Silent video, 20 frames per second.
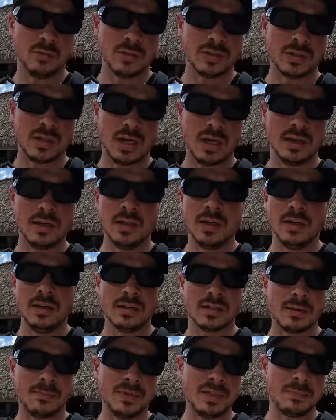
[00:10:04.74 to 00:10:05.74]
was like
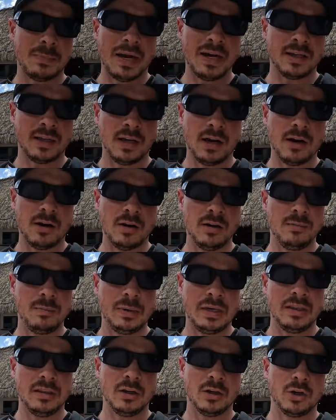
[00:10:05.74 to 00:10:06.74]
someone's backyard,
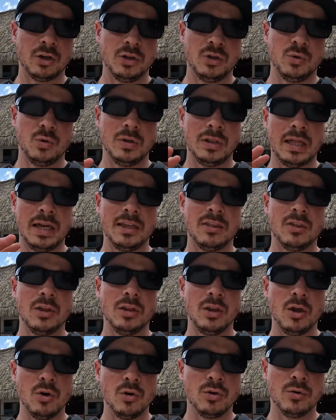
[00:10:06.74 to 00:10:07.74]
but they're gonna do it like the
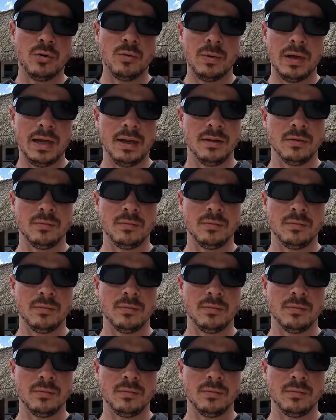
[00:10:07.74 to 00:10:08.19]
local way,